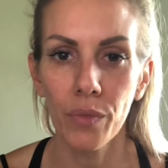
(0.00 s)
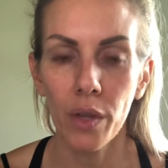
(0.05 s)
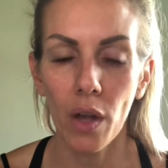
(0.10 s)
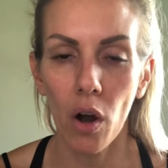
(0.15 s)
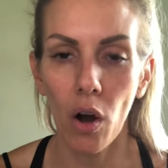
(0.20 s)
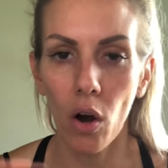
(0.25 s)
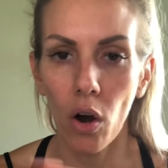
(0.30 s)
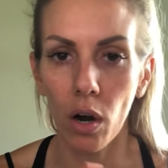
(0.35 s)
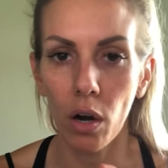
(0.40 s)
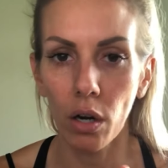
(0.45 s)

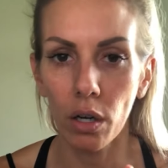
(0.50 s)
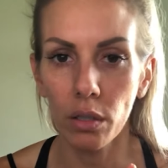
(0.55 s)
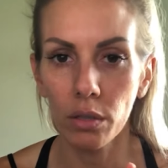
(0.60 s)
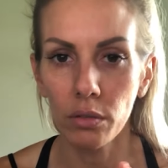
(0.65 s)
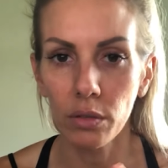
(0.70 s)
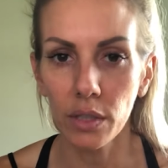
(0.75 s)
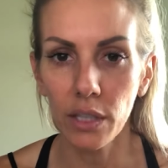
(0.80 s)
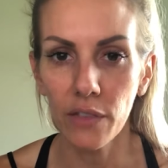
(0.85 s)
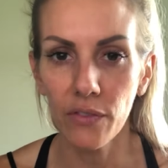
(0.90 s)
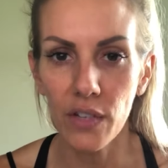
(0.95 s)
are
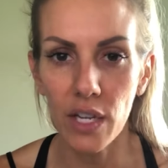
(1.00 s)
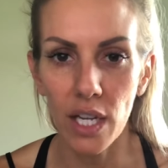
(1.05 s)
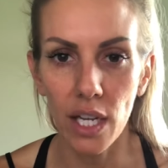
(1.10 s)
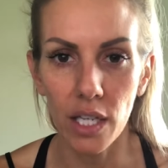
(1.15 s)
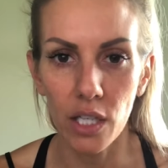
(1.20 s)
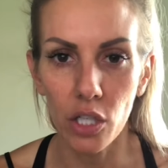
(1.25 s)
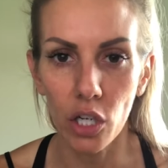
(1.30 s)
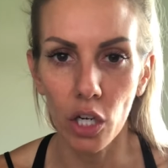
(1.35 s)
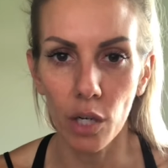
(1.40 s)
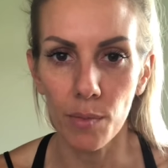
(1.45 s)
lifting
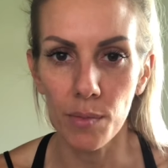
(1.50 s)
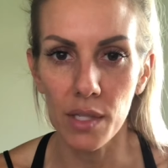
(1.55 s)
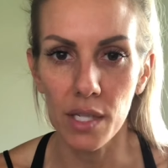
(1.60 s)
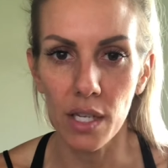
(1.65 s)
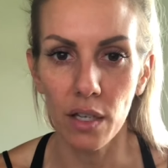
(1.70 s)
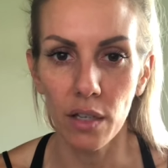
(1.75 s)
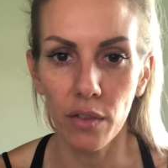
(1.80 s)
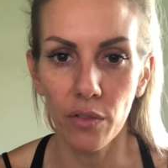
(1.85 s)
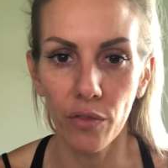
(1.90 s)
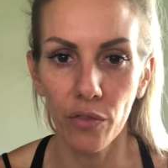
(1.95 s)
in terms
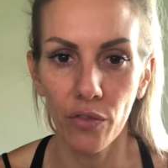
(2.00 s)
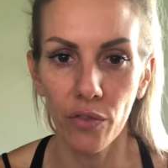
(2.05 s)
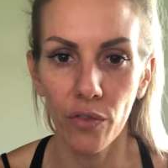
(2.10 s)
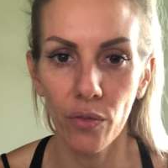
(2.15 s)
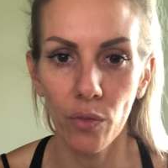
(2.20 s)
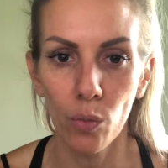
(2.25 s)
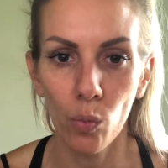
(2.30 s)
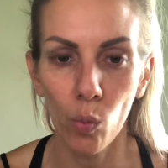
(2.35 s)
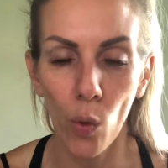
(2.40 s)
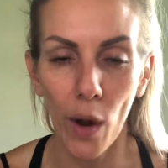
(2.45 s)
of
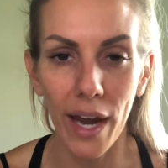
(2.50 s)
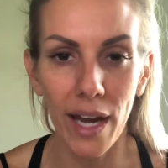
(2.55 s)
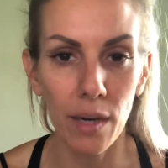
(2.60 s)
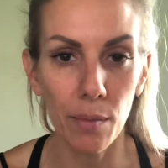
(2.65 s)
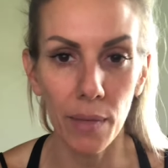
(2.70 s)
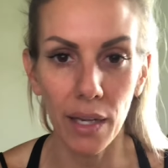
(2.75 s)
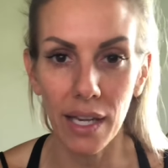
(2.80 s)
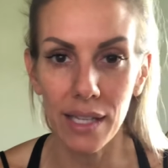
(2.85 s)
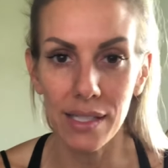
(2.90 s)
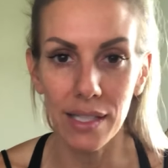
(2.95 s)
weight,
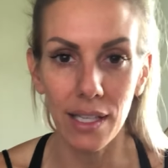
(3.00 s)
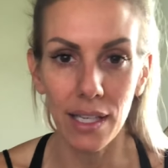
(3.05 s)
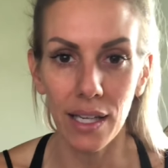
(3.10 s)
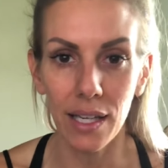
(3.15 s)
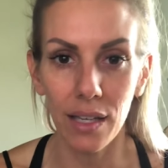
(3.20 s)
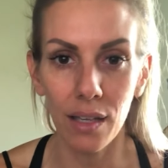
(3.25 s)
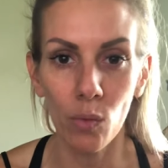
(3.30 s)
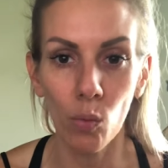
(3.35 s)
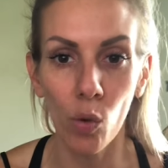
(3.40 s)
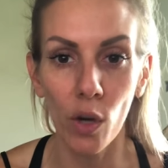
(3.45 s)
because
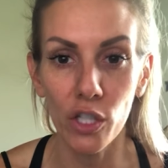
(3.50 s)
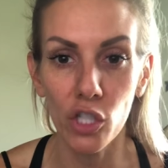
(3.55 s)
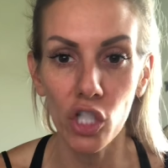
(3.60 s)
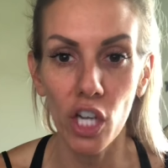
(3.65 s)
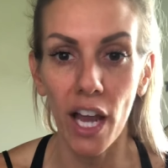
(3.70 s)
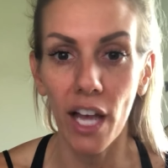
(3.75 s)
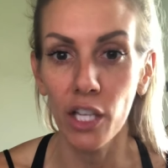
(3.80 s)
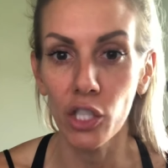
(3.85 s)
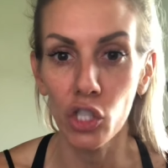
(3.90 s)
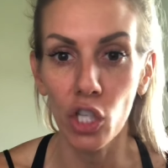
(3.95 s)
again, what's
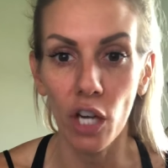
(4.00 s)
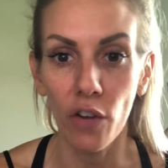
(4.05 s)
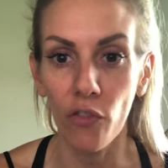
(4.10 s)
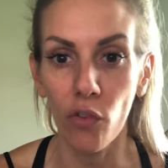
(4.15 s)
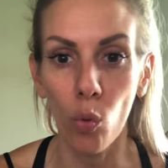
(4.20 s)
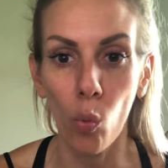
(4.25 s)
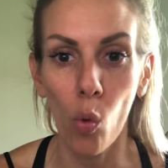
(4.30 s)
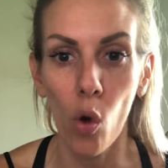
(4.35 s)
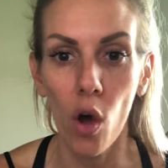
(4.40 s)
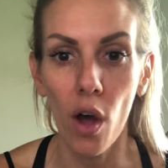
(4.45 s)
challenging
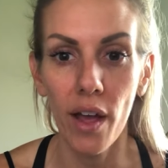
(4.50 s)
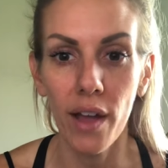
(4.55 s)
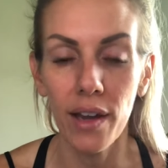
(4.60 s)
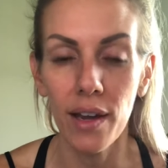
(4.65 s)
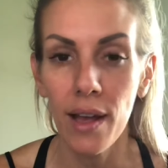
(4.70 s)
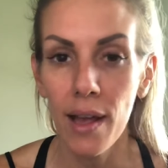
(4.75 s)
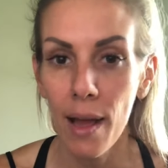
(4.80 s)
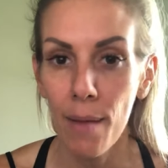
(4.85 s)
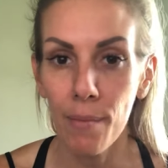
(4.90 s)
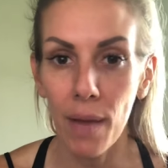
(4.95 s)
for one
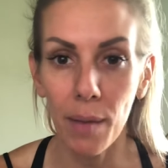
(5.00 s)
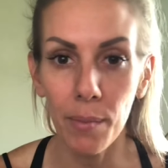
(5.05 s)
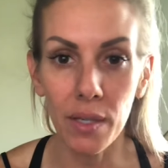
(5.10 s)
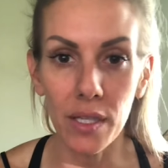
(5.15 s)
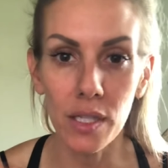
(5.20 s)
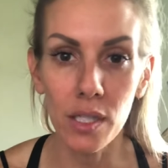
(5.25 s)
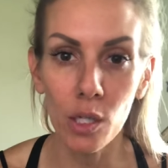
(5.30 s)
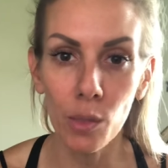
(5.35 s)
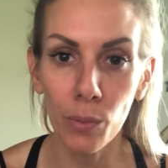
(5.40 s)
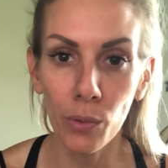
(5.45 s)
might be
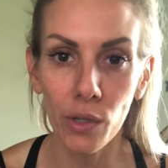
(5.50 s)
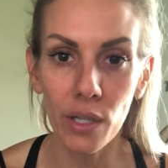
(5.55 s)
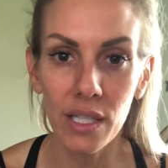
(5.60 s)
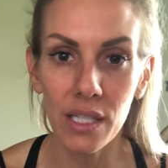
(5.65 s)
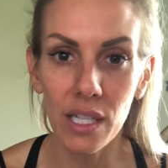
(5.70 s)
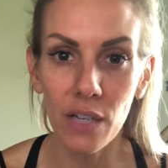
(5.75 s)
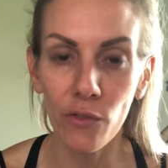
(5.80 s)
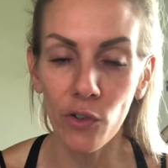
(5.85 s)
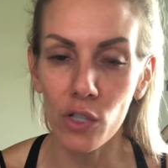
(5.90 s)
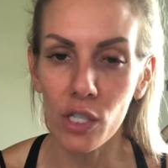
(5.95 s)
super
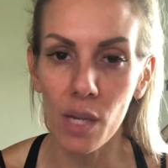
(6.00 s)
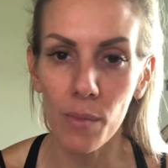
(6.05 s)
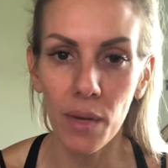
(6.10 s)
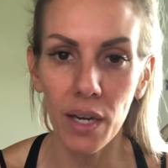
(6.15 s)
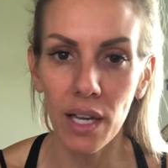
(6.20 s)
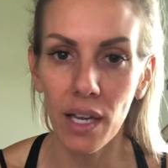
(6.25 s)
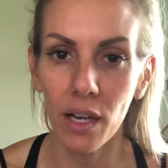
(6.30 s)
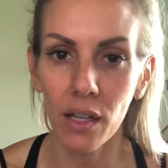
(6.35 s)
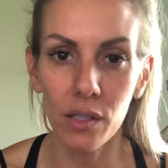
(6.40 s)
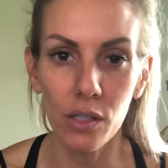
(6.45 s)
easy for
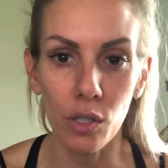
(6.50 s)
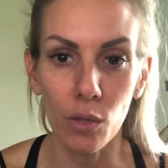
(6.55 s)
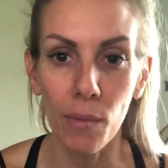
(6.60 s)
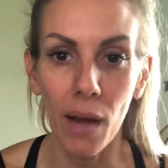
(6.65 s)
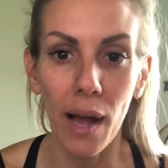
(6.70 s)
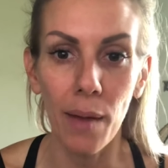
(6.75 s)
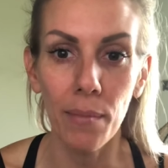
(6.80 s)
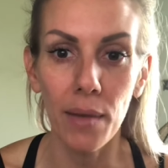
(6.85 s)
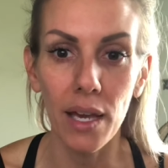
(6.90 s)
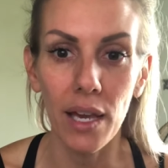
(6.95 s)
somebody else or
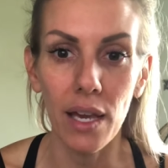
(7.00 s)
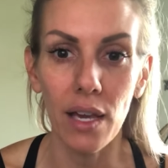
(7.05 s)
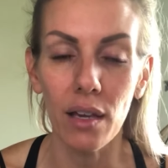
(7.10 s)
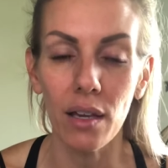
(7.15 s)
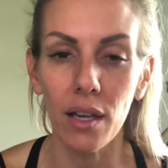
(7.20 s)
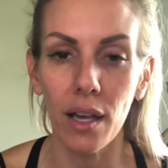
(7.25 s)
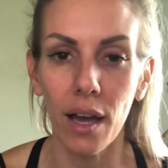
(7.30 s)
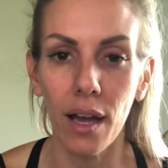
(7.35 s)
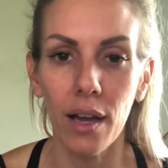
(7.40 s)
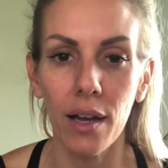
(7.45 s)
might be